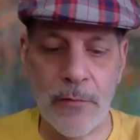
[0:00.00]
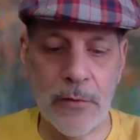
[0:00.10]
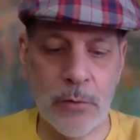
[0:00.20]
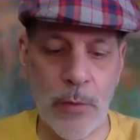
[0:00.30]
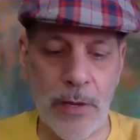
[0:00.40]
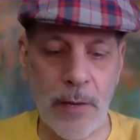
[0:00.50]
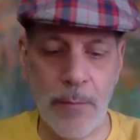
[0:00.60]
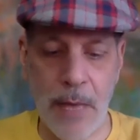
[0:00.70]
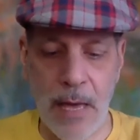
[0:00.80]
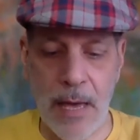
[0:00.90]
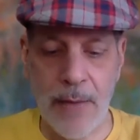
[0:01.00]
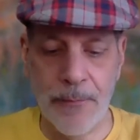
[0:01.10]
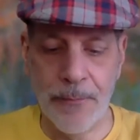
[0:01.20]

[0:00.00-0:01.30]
First week in May.